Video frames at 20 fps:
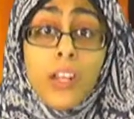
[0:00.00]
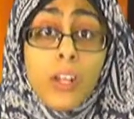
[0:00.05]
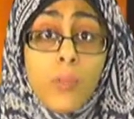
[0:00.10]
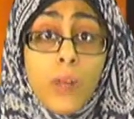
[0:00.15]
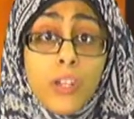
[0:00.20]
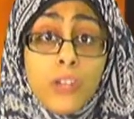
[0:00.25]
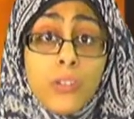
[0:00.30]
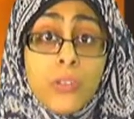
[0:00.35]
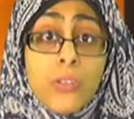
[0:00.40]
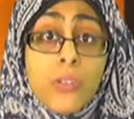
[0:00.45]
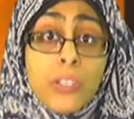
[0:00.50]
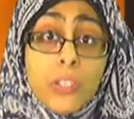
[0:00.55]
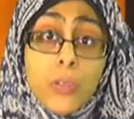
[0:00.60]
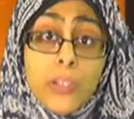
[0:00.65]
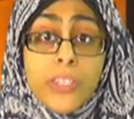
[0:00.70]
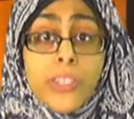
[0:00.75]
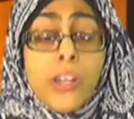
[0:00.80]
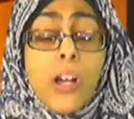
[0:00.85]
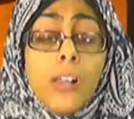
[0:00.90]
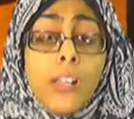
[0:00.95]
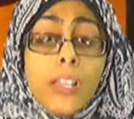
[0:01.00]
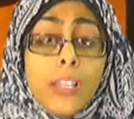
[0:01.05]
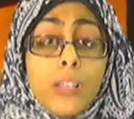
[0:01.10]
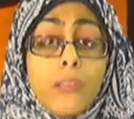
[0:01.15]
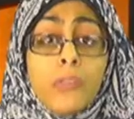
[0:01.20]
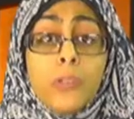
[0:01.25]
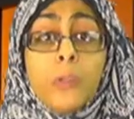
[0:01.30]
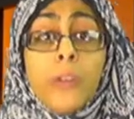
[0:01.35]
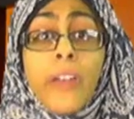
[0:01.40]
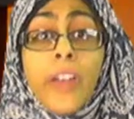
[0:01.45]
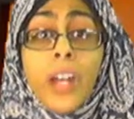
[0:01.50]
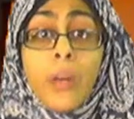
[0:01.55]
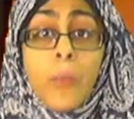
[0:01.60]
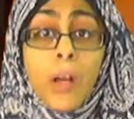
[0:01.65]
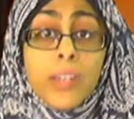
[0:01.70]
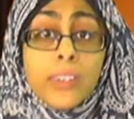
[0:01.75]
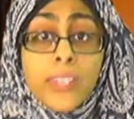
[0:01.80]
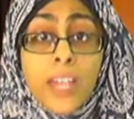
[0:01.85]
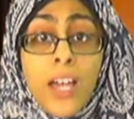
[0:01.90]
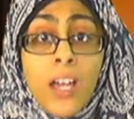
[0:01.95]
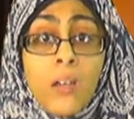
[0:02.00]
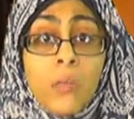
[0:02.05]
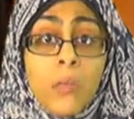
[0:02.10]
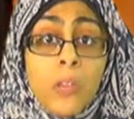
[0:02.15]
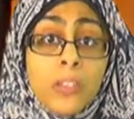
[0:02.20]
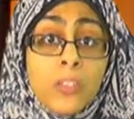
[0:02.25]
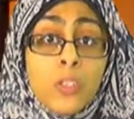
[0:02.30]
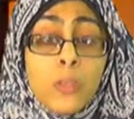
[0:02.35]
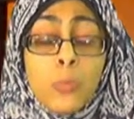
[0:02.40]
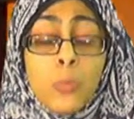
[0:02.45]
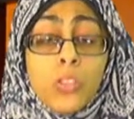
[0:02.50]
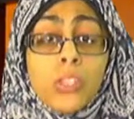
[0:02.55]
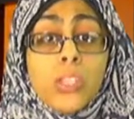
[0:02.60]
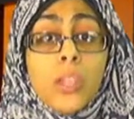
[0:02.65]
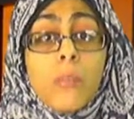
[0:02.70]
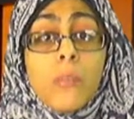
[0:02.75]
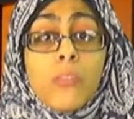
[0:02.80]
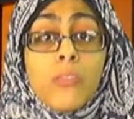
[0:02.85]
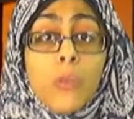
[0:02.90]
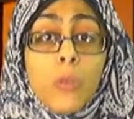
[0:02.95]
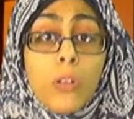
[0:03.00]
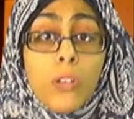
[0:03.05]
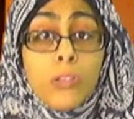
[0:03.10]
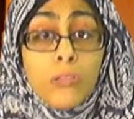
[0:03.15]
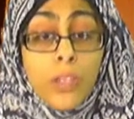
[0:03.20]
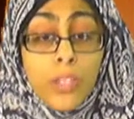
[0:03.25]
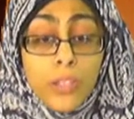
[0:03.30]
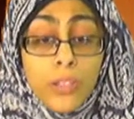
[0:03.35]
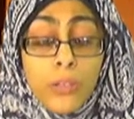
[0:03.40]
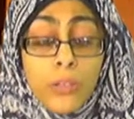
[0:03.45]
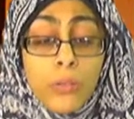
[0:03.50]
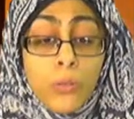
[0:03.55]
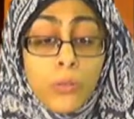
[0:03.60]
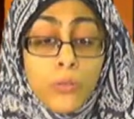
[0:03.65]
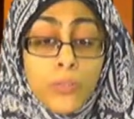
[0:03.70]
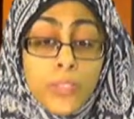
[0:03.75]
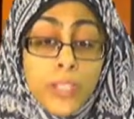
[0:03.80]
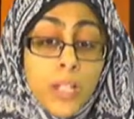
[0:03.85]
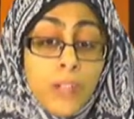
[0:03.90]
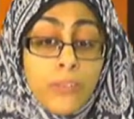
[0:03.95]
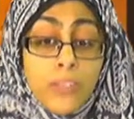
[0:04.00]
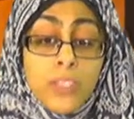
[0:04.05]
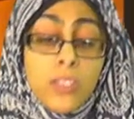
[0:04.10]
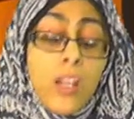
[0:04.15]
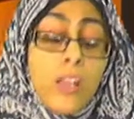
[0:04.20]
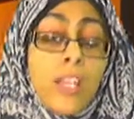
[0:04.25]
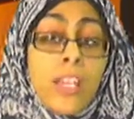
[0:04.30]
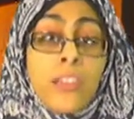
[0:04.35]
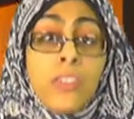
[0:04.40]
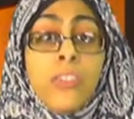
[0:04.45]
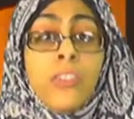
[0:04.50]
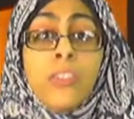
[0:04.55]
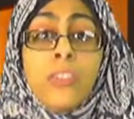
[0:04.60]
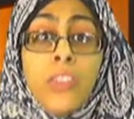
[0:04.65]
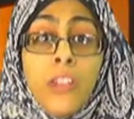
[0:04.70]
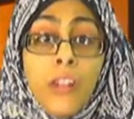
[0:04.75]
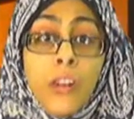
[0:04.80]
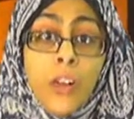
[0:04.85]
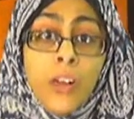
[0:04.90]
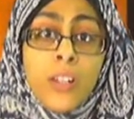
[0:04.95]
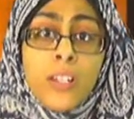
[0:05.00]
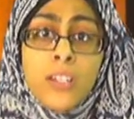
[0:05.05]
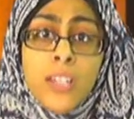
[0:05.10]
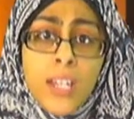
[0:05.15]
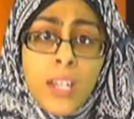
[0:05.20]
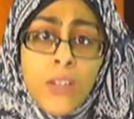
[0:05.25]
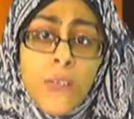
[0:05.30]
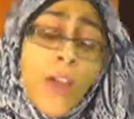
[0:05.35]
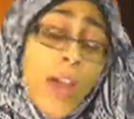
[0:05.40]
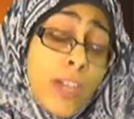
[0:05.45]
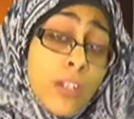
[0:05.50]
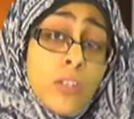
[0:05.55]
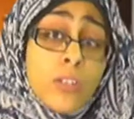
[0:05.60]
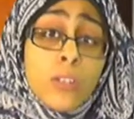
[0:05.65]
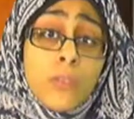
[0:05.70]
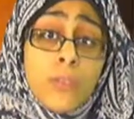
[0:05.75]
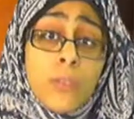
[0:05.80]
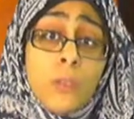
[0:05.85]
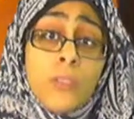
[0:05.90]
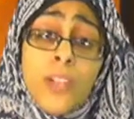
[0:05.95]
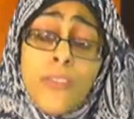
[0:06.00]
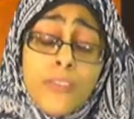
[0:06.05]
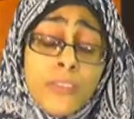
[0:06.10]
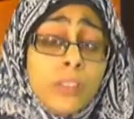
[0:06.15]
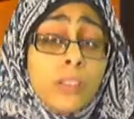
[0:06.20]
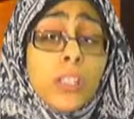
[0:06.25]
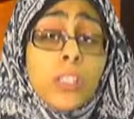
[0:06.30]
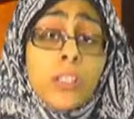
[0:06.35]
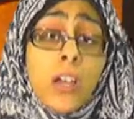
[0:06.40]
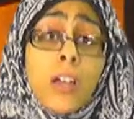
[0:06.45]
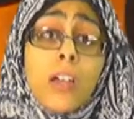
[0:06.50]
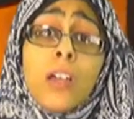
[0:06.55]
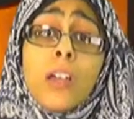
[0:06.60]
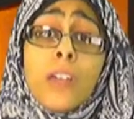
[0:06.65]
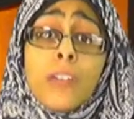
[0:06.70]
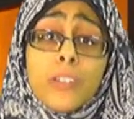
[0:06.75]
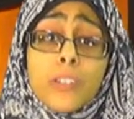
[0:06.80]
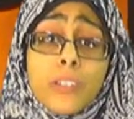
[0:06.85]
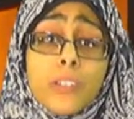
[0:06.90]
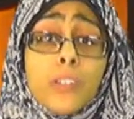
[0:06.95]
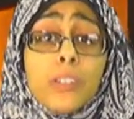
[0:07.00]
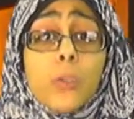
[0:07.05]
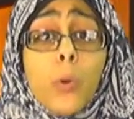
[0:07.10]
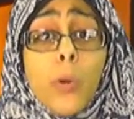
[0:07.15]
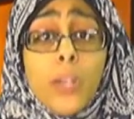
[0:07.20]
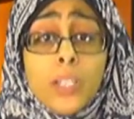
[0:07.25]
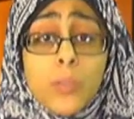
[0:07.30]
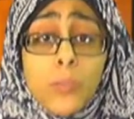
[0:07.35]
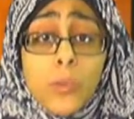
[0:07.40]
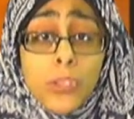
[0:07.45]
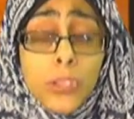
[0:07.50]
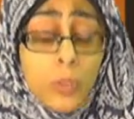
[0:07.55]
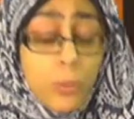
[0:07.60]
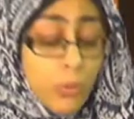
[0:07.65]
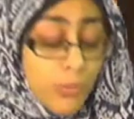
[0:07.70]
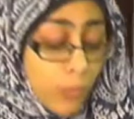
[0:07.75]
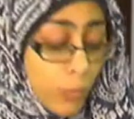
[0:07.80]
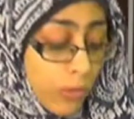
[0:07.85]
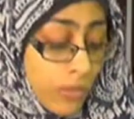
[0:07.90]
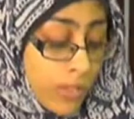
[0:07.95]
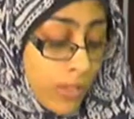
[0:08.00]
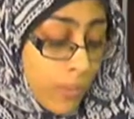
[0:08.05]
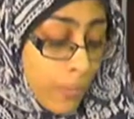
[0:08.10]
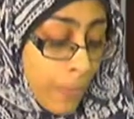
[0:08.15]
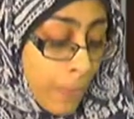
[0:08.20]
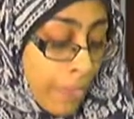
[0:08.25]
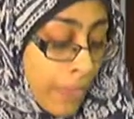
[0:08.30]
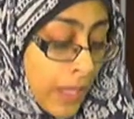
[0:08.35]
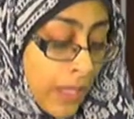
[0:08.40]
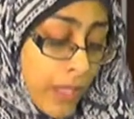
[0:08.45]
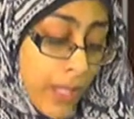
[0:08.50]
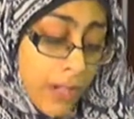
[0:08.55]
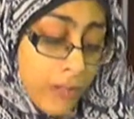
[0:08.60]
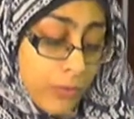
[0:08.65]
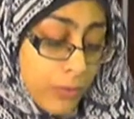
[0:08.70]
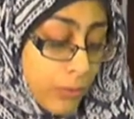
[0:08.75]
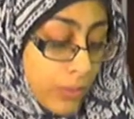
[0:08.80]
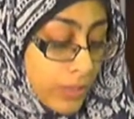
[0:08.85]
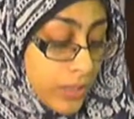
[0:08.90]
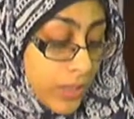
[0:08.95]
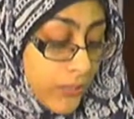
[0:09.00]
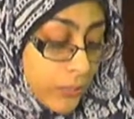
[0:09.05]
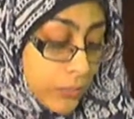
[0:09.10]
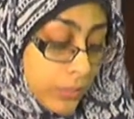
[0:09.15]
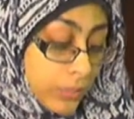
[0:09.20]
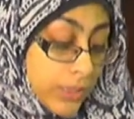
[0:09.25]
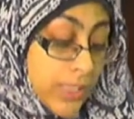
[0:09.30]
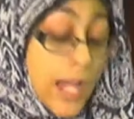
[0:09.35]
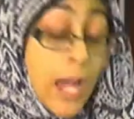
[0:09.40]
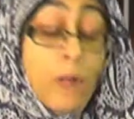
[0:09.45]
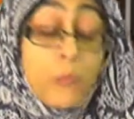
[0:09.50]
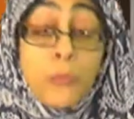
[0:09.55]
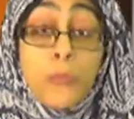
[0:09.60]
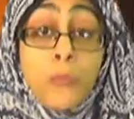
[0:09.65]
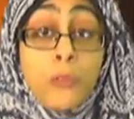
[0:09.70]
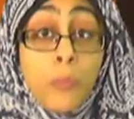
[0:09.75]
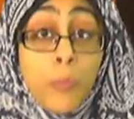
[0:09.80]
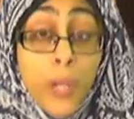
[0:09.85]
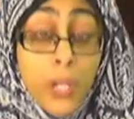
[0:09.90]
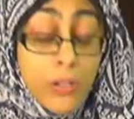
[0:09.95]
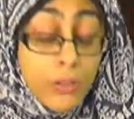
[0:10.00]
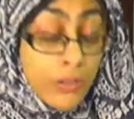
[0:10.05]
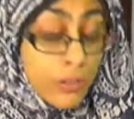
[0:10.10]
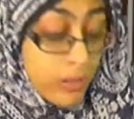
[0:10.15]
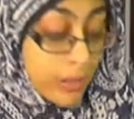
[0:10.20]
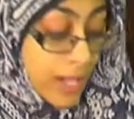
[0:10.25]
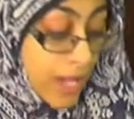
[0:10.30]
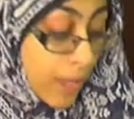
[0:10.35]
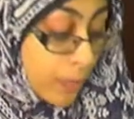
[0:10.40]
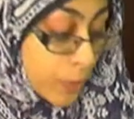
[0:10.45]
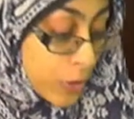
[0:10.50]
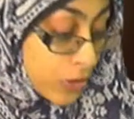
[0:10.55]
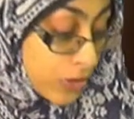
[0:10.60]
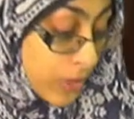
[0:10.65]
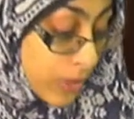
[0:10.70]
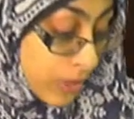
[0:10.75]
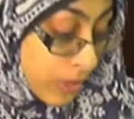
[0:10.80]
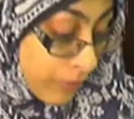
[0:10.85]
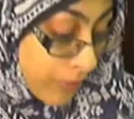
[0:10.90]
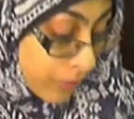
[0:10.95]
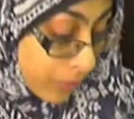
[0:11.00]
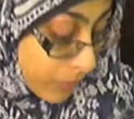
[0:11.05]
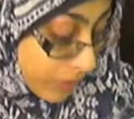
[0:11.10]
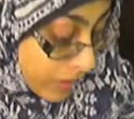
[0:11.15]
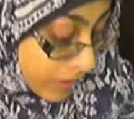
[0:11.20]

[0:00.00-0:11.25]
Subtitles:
about you, so it's not like if you care about them and you put them before like your own self, it's not like they're going to take advantage of you. Definitely not. They're still going to put you before them, and you can never really outdo your parents on how much they love you.